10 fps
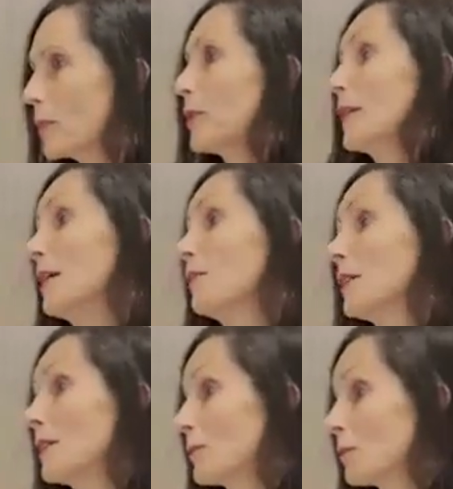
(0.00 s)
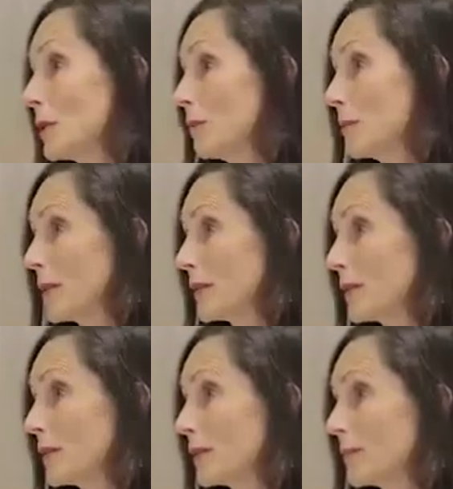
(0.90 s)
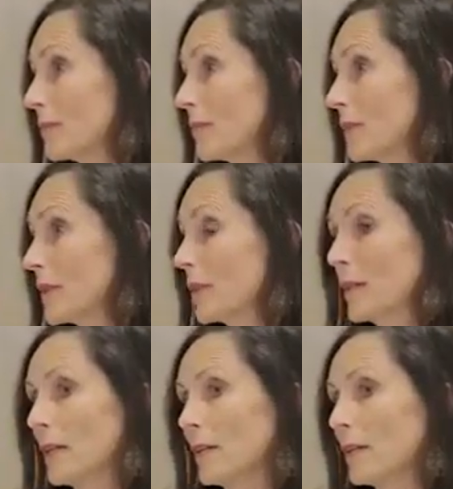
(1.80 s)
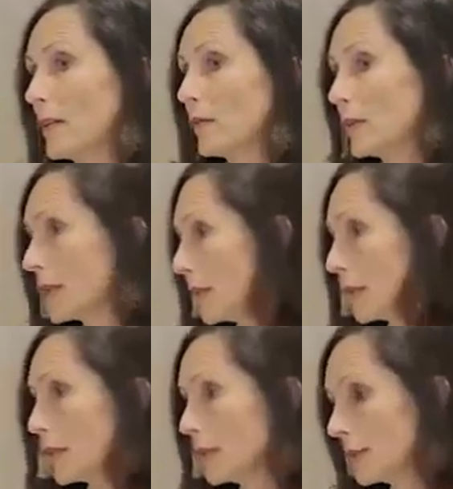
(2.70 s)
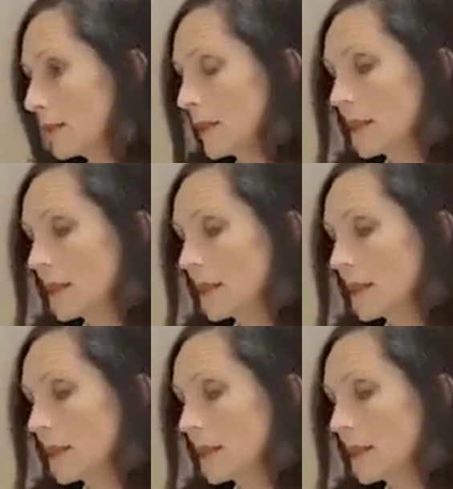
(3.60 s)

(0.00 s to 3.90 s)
but now it needs to be implemented. And yes. In this